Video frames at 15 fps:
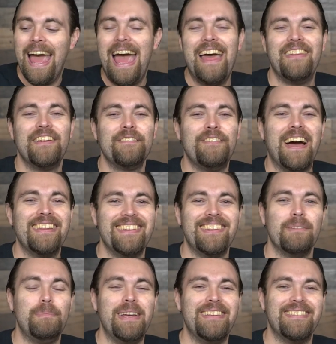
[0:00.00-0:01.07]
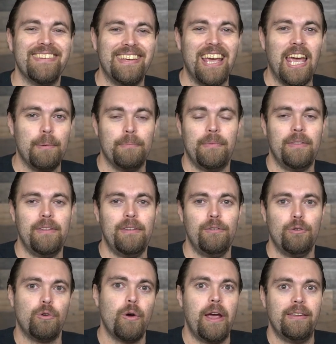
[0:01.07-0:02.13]
And then finally, the pizza game.
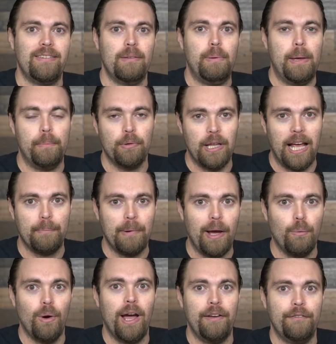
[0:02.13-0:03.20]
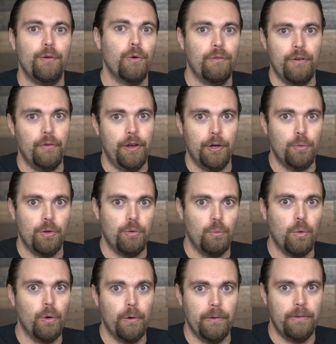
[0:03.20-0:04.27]
The crazy people like my wife who are very good with
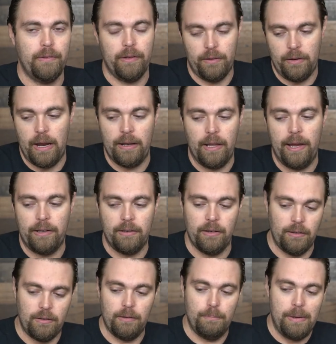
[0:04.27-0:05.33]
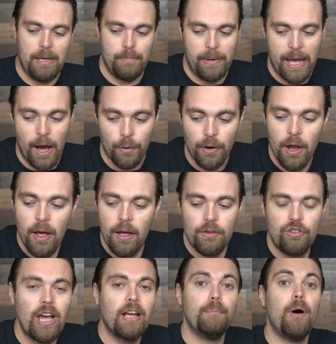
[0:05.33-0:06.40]
words and, and like to, to beat me out.
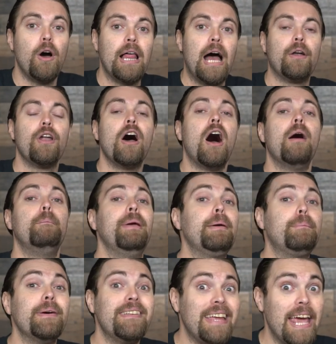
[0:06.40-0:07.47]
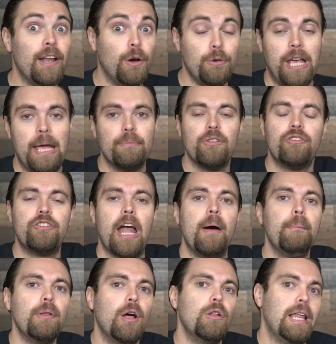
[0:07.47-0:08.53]
Check them all out. Big Potato Games is
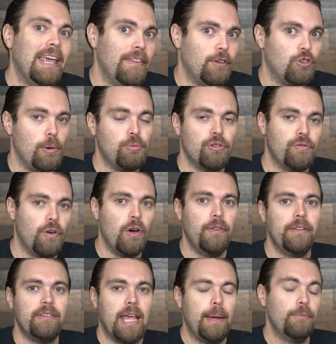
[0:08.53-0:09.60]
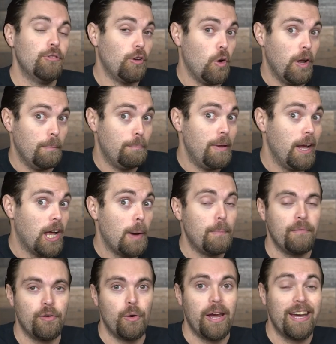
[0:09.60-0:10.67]
down below. Link in the description for all these games to go ahead and pick up
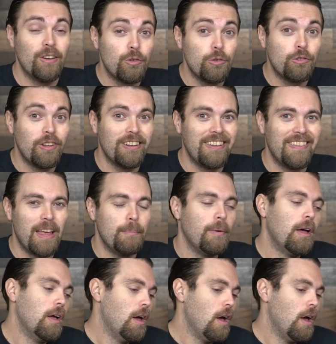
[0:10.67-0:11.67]
if you're interested in them.